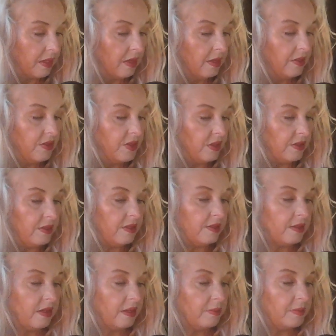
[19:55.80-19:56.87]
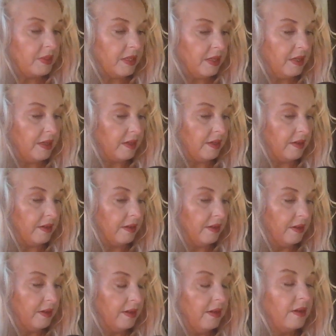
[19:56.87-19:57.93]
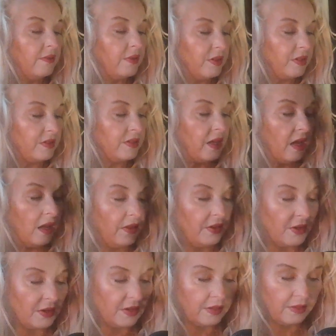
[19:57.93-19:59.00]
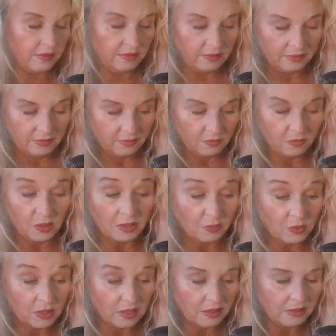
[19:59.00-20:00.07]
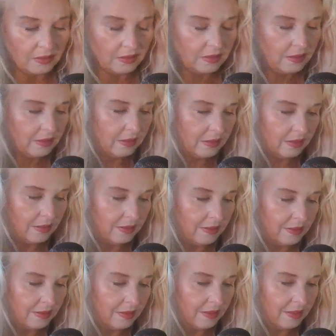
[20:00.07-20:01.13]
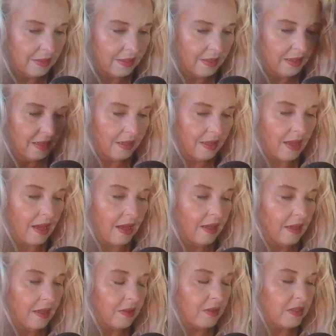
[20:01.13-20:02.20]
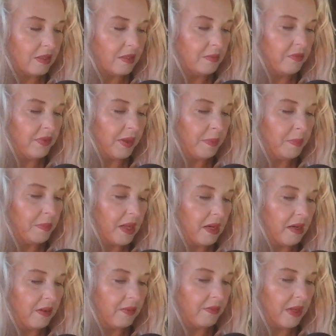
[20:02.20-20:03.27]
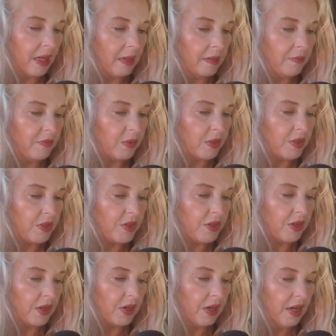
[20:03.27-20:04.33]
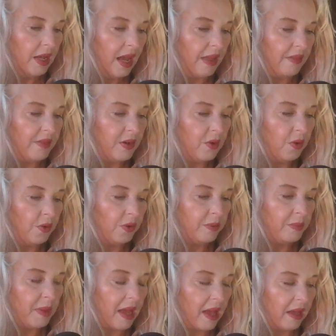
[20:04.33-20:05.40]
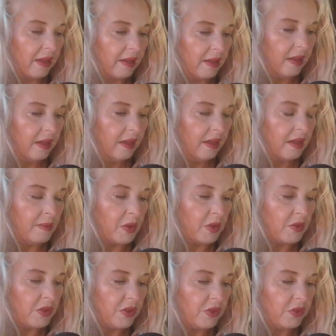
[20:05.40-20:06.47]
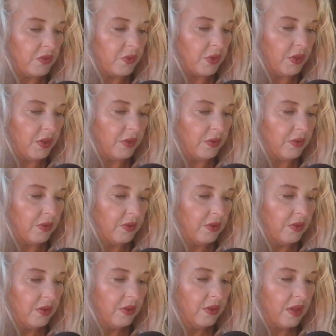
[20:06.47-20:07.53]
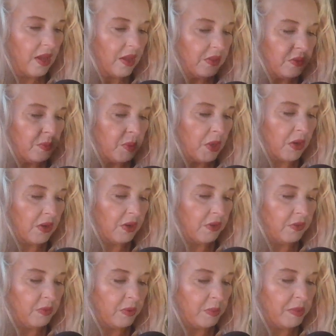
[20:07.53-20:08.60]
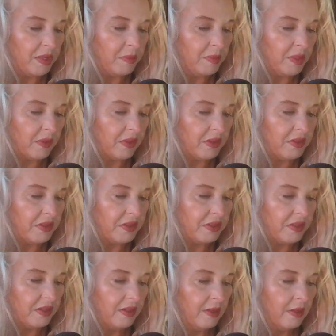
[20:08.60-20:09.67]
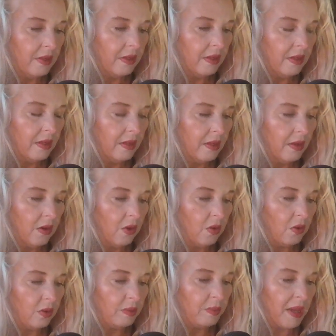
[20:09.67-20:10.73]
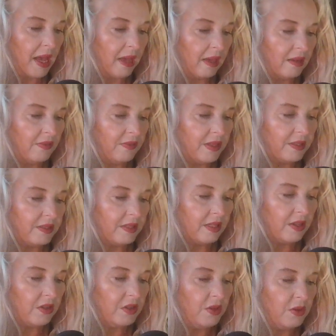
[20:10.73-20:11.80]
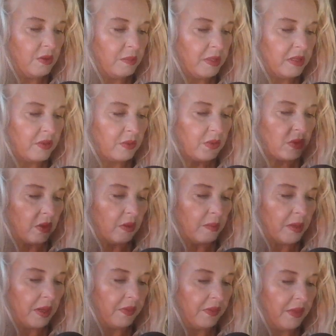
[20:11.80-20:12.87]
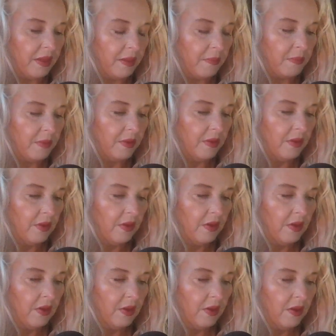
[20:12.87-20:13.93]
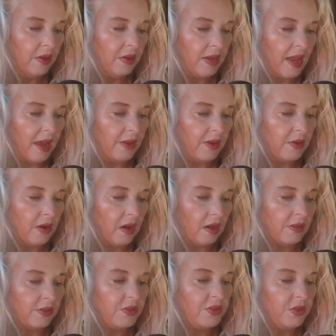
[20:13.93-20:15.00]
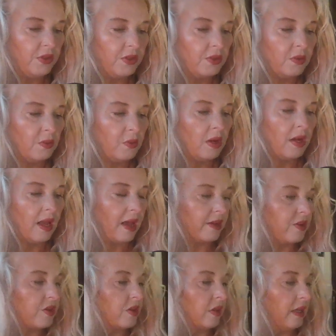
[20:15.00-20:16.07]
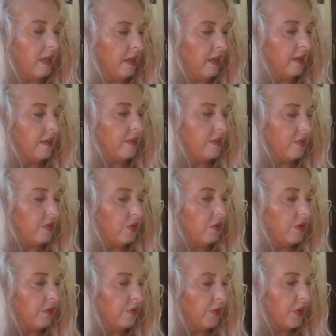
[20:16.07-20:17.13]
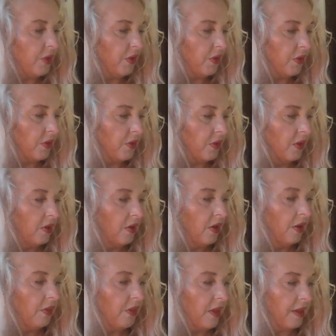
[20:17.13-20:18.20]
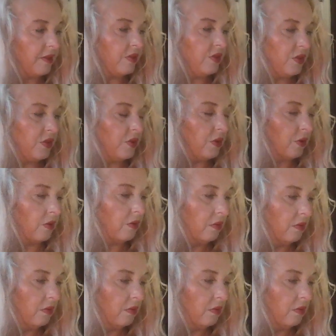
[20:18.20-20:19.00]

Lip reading: Justice comes in for this other what was. Yeah, it was a competitive vibe for sure. And then hold back emotions for you as a part of the manipulation. Hold back investing in you because it was all about them. Now you're on to what actually is suited for you, thanks to